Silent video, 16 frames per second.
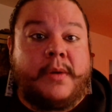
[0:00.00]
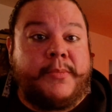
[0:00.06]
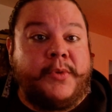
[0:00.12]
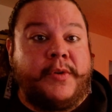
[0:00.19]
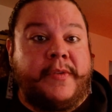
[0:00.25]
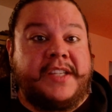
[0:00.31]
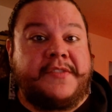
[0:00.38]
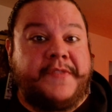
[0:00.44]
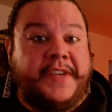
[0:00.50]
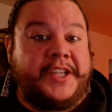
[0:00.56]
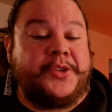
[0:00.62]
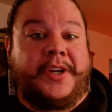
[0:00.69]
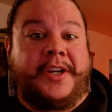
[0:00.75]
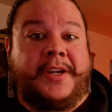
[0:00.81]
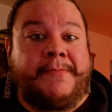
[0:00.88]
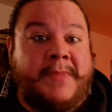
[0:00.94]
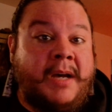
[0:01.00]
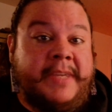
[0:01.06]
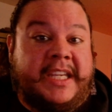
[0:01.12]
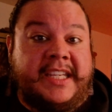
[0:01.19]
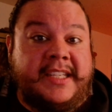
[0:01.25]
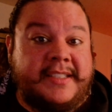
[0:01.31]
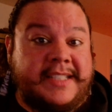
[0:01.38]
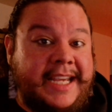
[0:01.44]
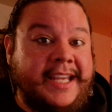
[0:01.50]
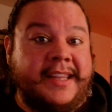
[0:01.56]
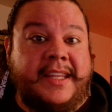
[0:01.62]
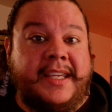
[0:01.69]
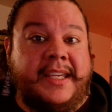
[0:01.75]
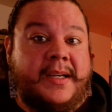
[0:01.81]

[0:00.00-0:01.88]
movies featuring mummies and the